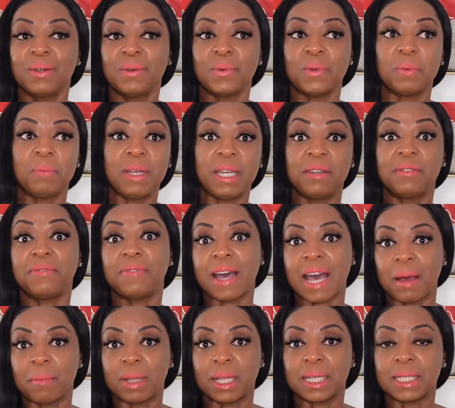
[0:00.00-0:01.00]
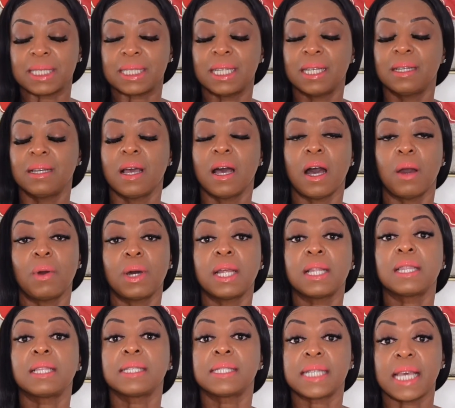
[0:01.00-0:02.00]
will be fabulous, I want
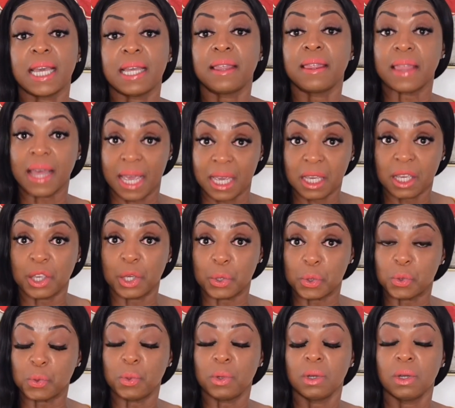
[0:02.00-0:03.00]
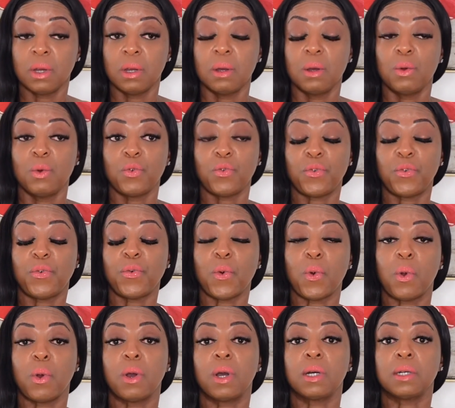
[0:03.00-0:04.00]
to say thank you
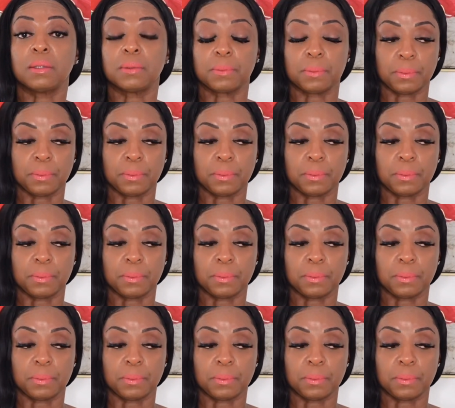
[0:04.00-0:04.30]
for